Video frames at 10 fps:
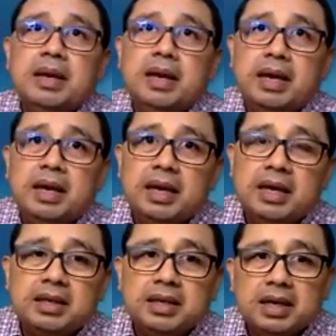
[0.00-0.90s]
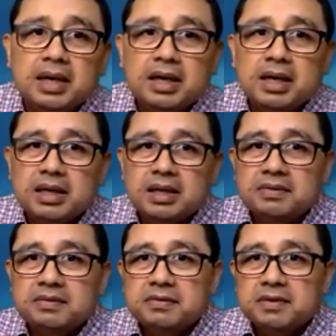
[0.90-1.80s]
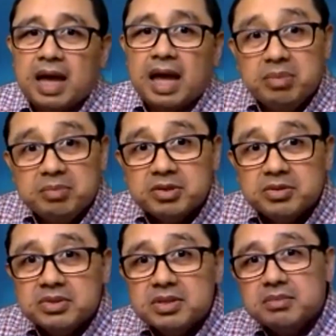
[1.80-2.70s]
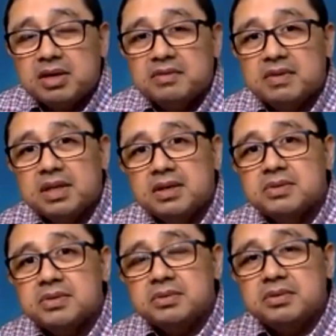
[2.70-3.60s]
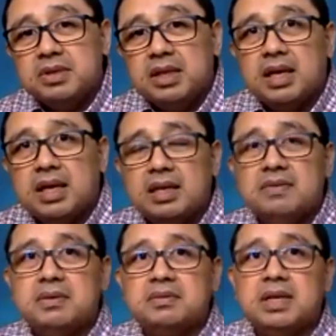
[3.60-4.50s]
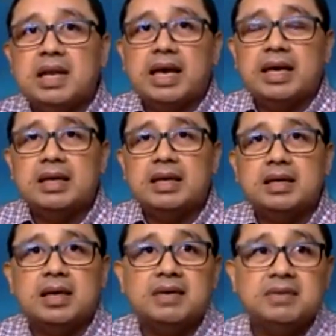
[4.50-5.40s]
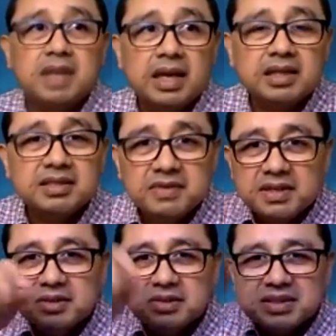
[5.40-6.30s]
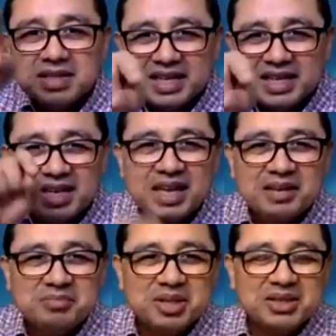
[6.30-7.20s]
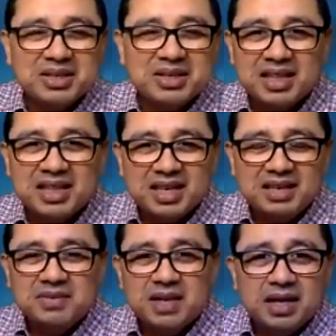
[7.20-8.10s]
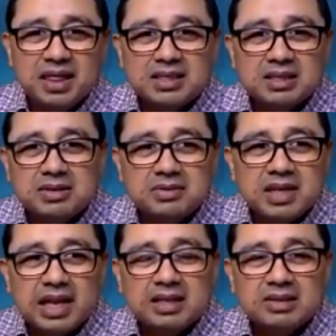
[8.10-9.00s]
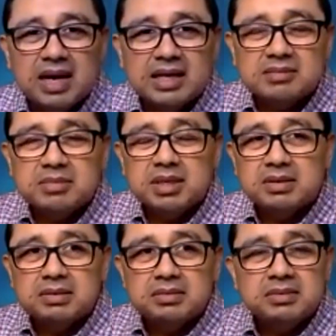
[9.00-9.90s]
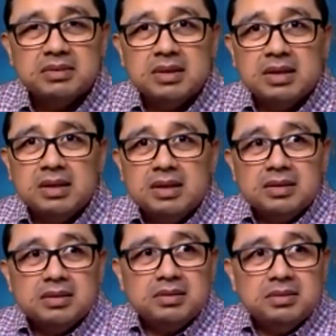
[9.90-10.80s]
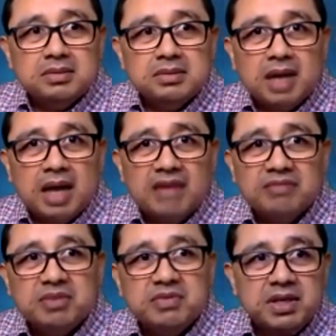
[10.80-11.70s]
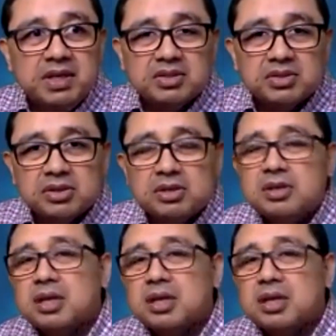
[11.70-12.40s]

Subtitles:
And if I'll be producing more videos soon, and if you would like, if you like this video, just click the like button. And then if there are things that you would like to ask me or to have me feature,